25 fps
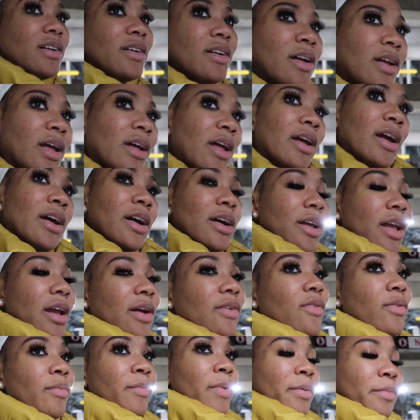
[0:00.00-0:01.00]
I
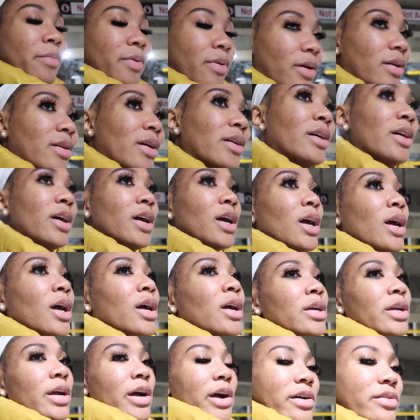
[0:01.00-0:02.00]
can't remember.
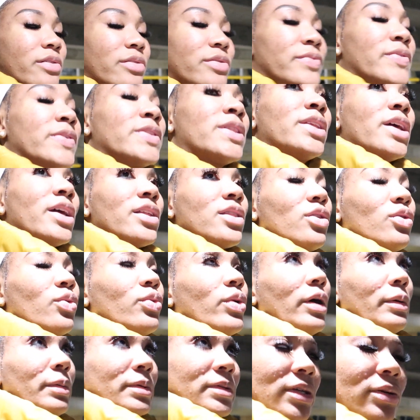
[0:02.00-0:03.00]
Y'all, I don't even think the
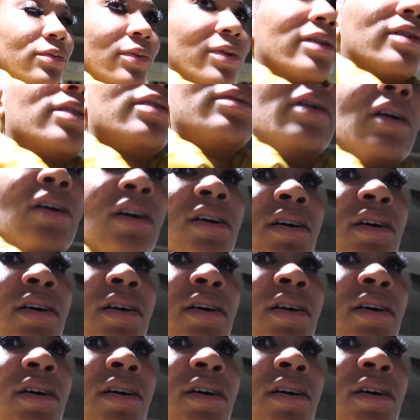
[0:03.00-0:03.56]
website, well,